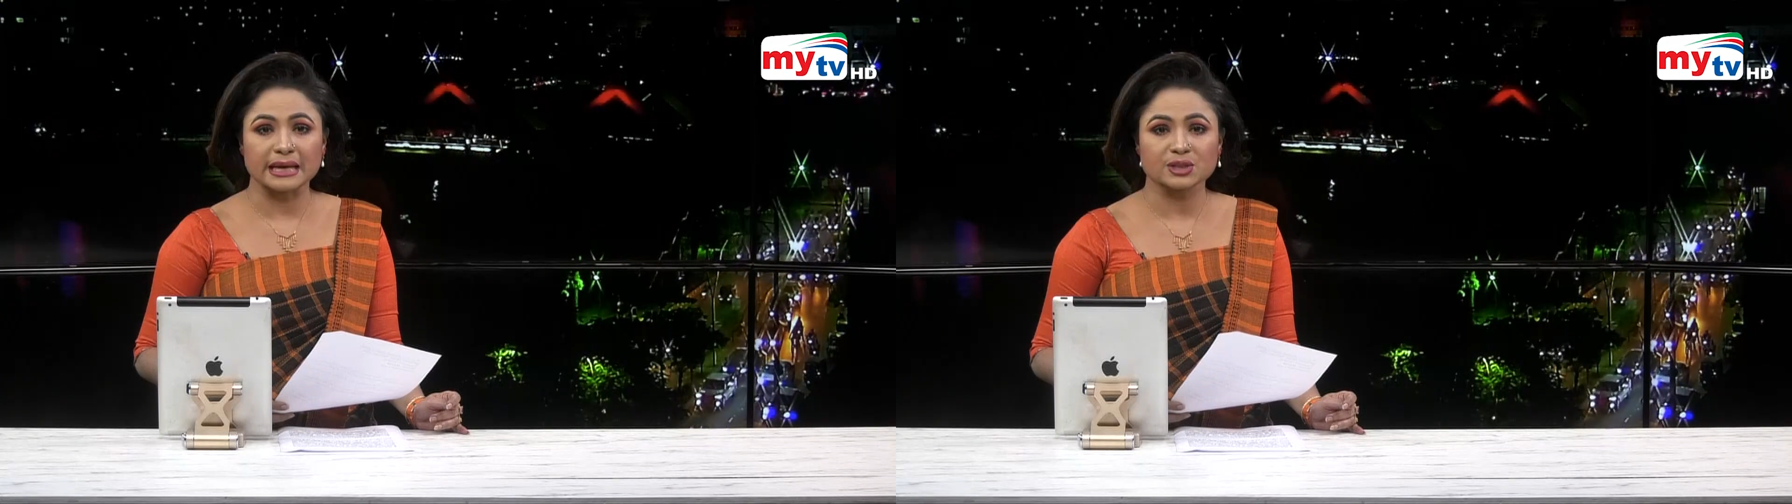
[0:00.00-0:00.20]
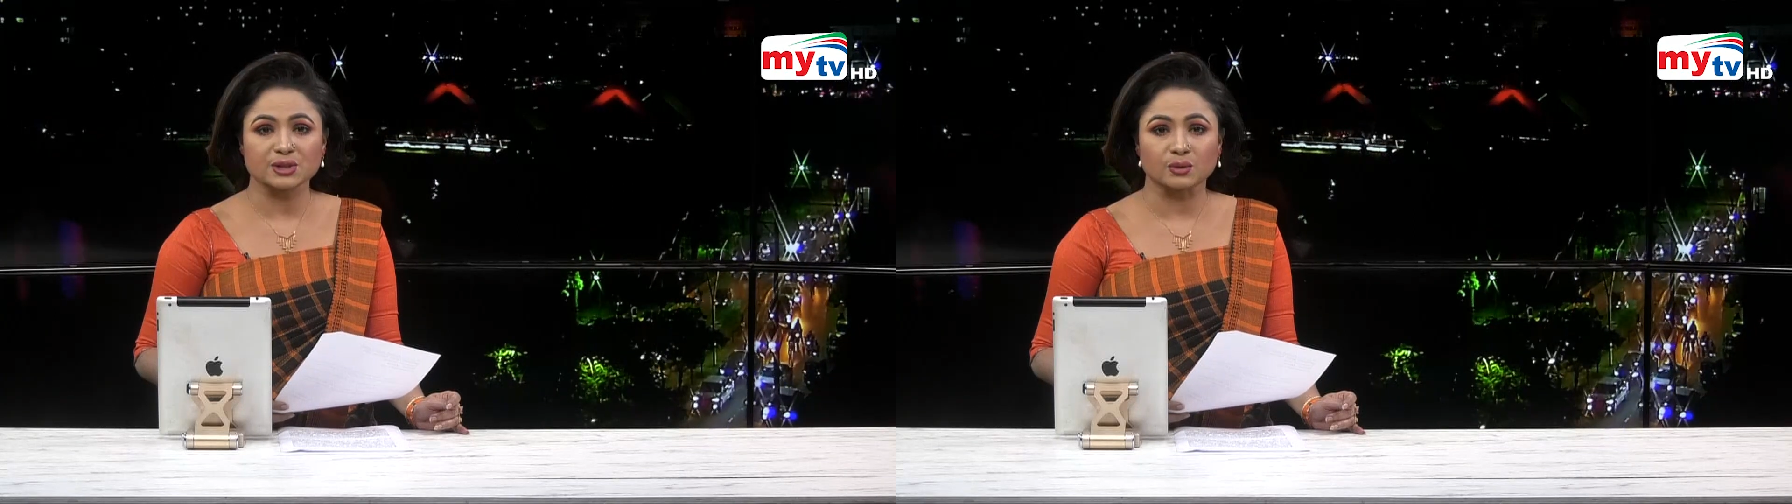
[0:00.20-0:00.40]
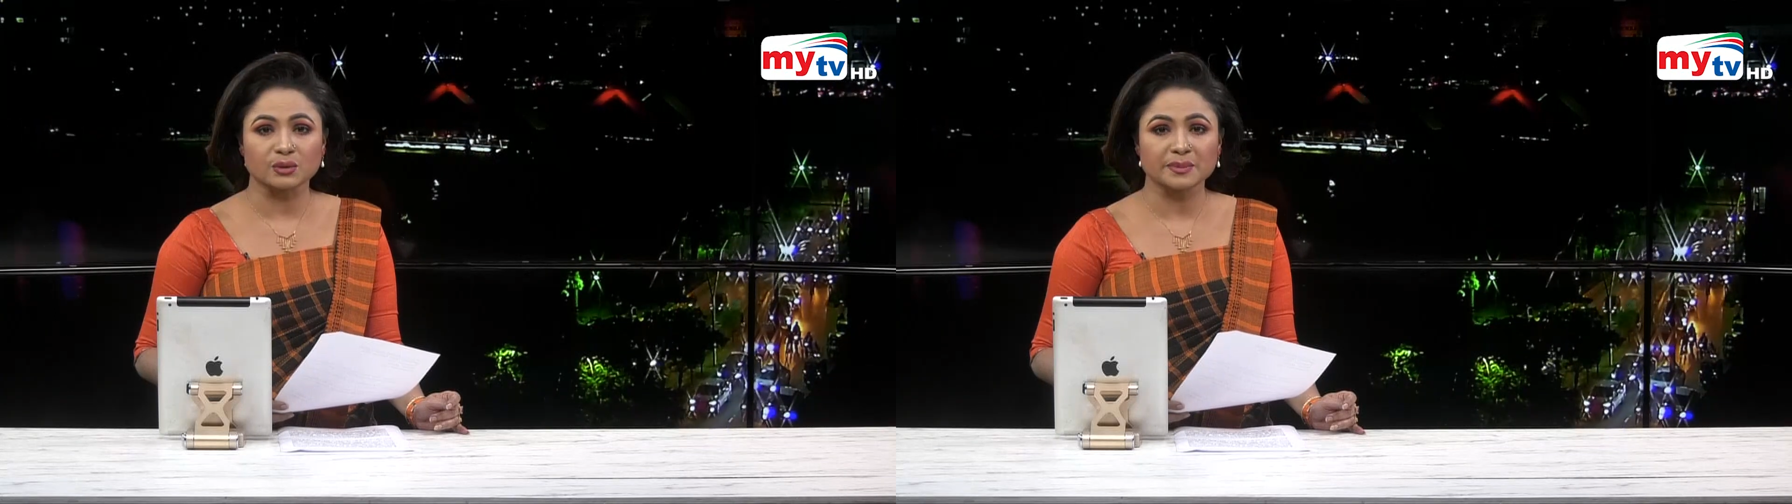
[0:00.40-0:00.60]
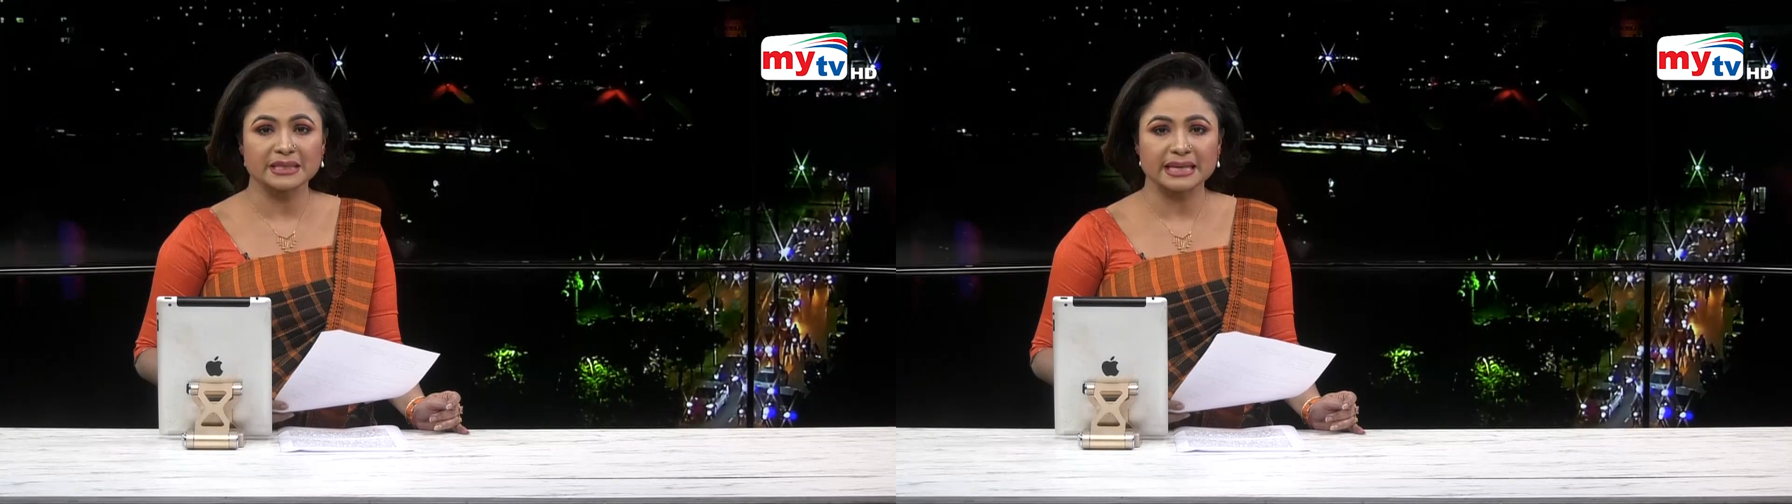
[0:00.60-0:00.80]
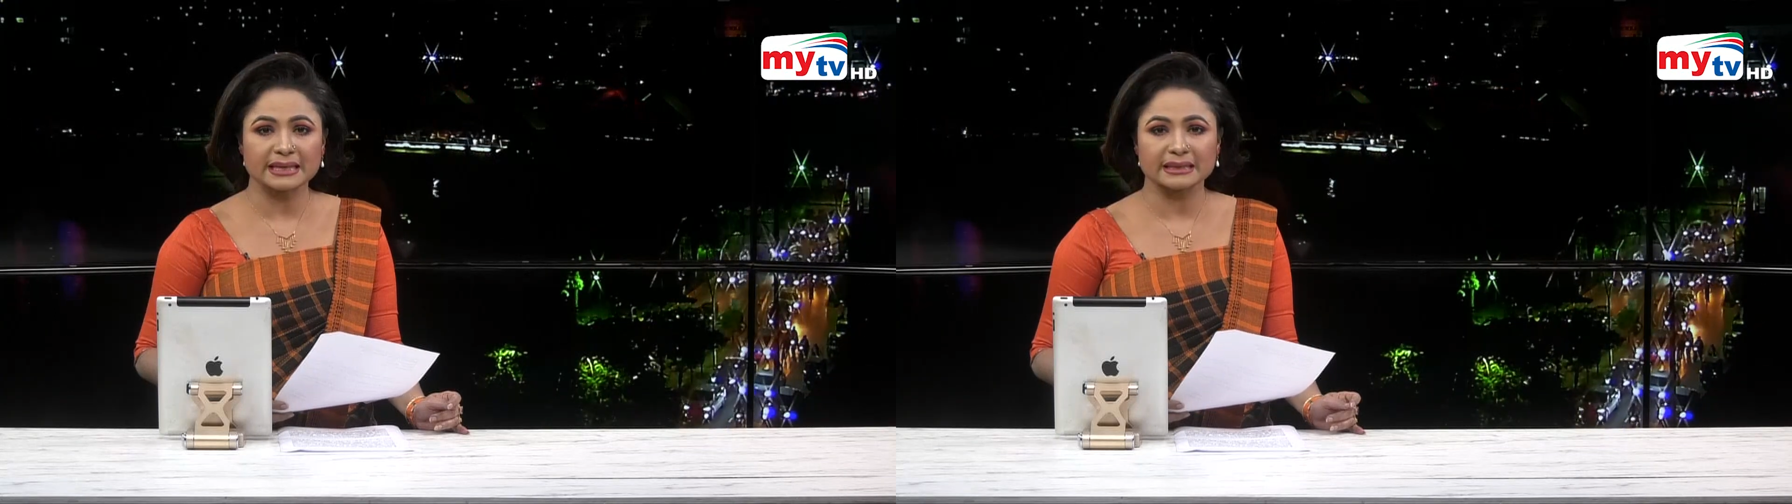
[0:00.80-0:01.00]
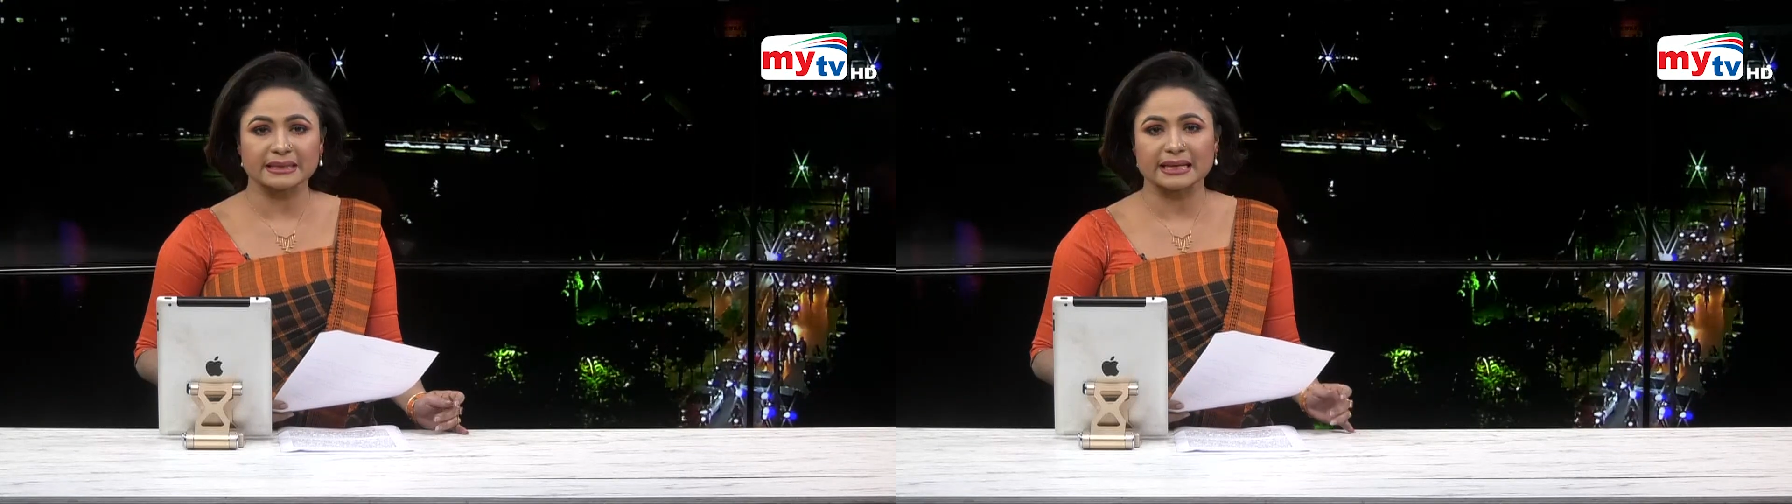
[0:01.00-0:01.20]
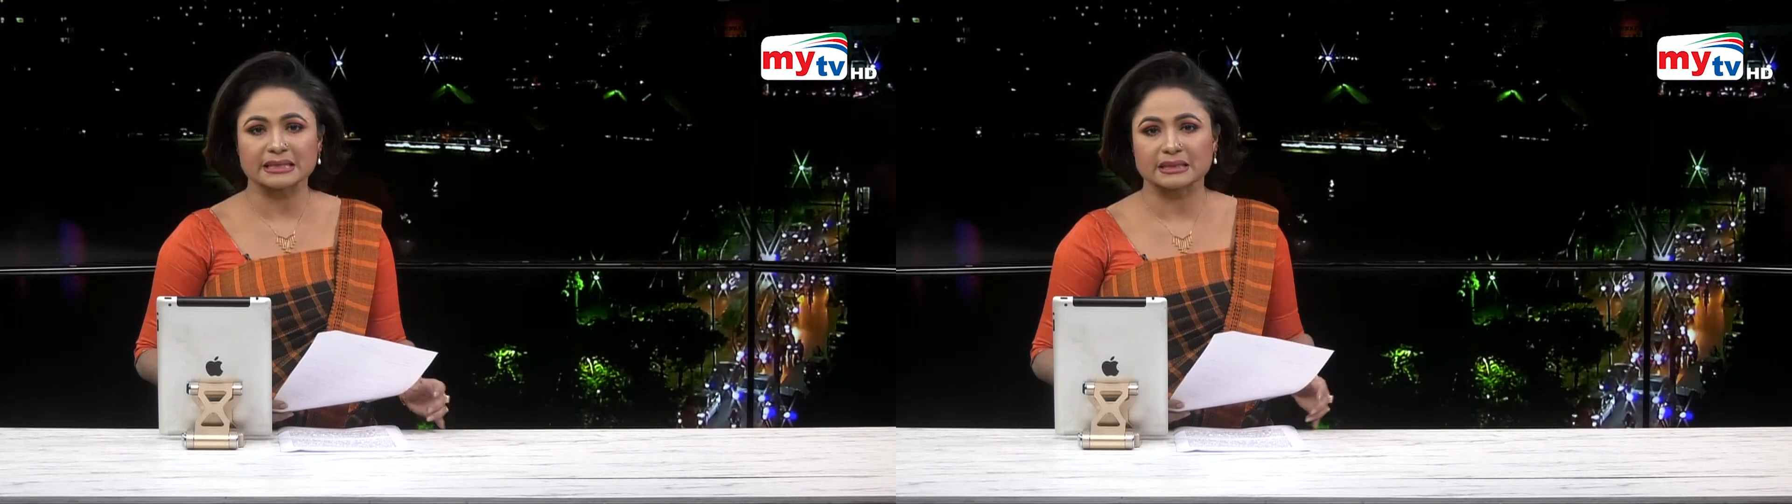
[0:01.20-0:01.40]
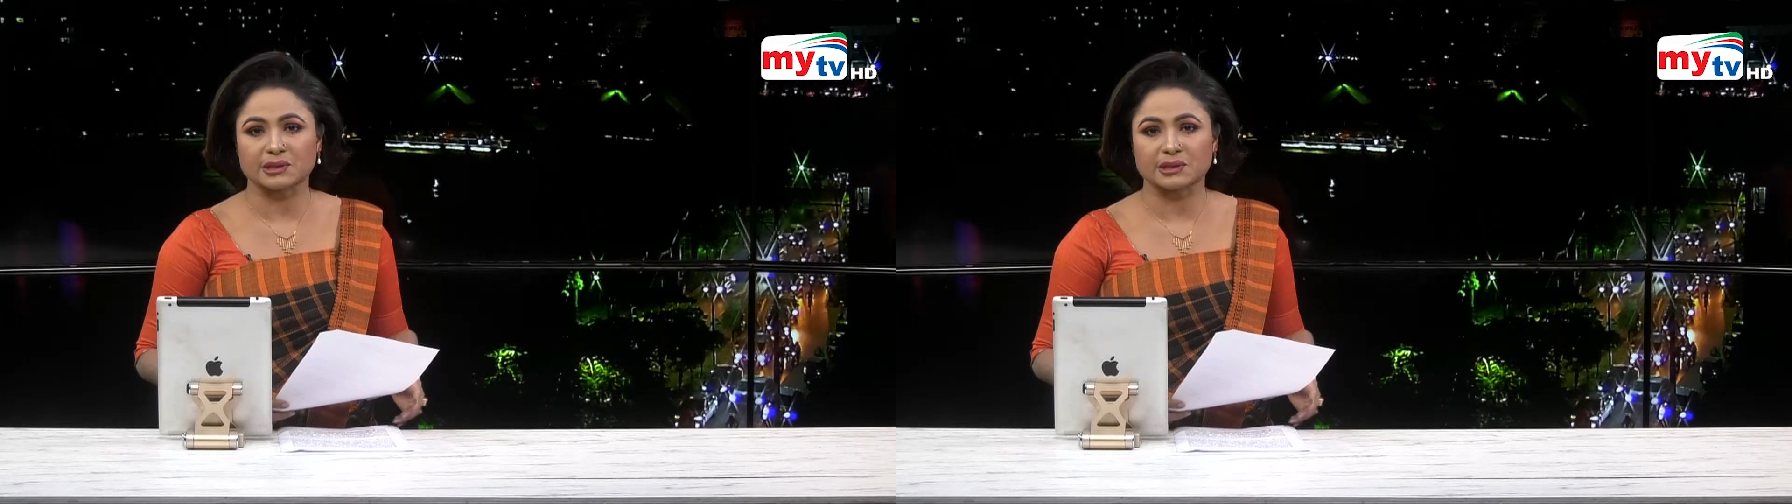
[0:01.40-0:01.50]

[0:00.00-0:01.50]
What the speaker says: action would be taken against